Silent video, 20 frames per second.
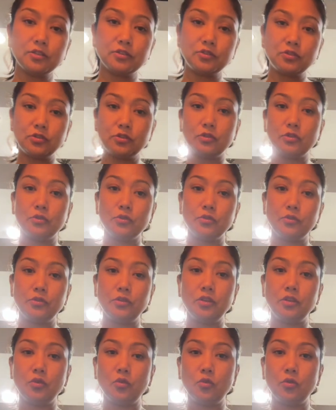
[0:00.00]
So
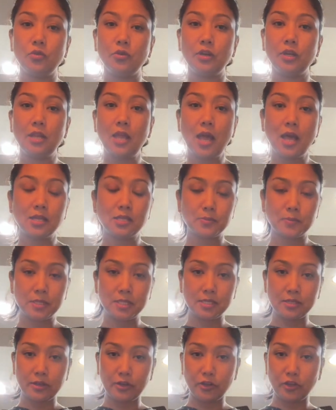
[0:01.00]
the oil has
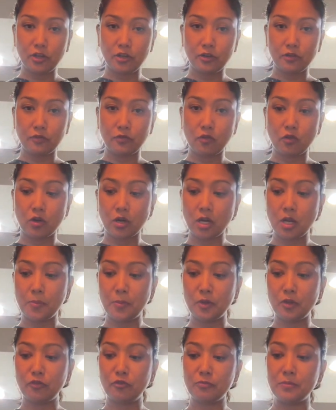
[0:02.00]
been sitting here for a
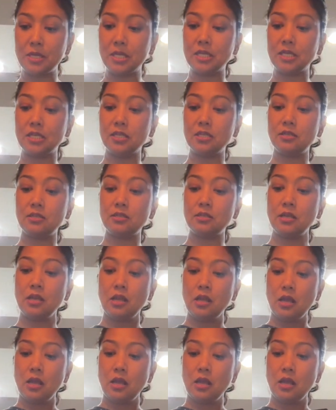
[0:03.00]
couple of minutes.